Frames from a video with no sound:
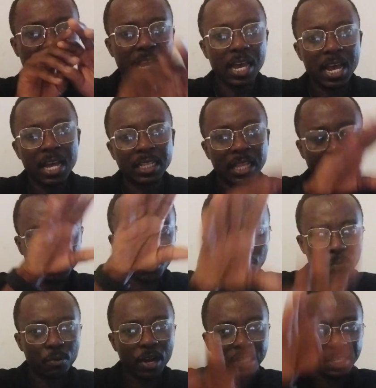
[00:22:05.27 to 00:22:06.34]
And that
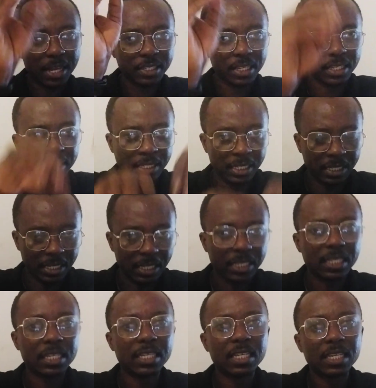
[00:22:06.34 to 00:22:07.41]
Obuasi as a city
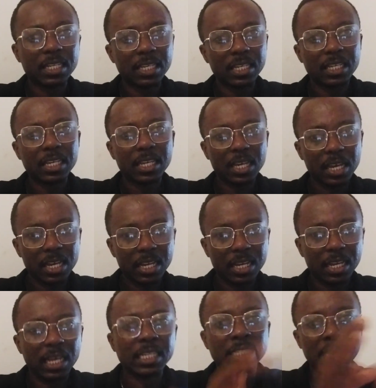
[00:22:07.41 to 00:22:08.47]

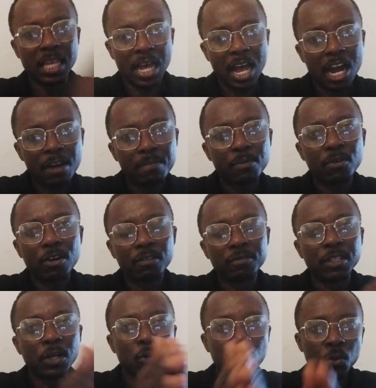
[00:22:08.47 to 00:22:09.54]
is the hub of
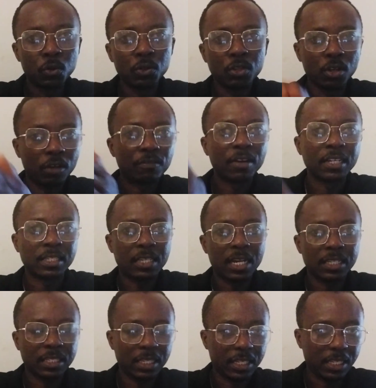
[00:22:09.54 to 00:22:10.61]
the gold of
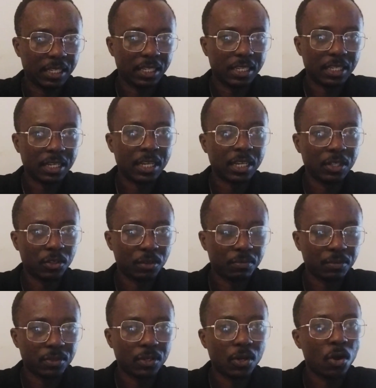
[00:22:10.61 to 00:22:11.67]
Asante kingdom.
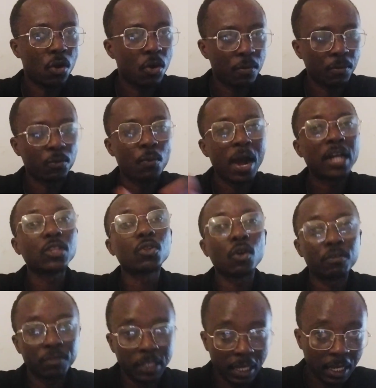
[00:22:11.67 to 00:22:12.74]
Or one
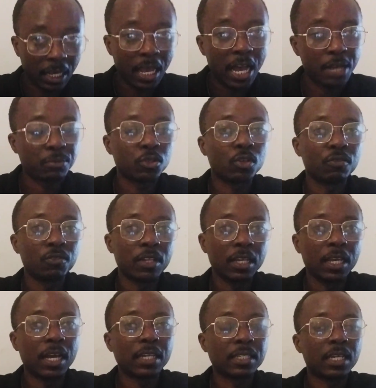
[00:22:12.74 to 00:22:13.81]
of the hubs of the
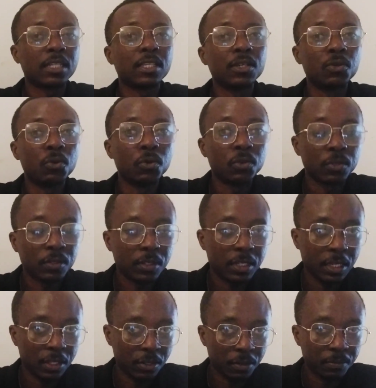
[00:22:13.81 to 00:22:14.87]
Asante gold
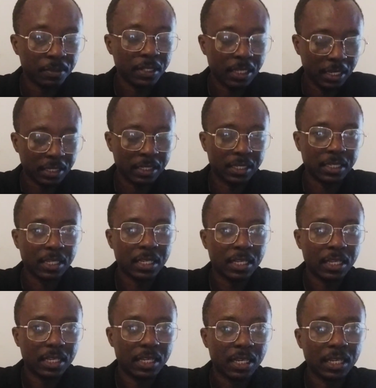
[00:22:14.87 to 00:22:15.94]
kingdom. Yes.
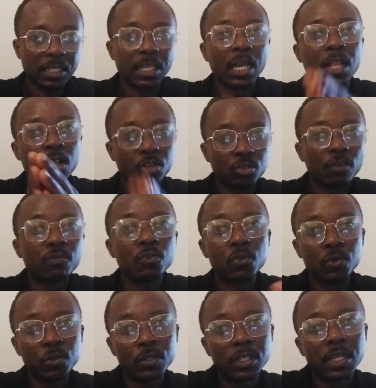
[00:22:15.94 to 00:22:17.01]
There are a lot of
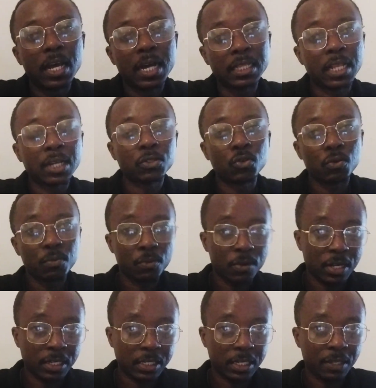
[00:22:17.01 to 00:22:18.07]
gold at that
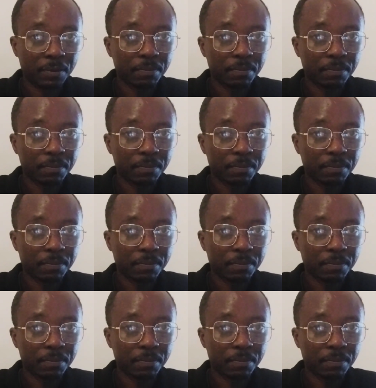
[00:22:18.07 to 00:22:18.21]
Obuasi.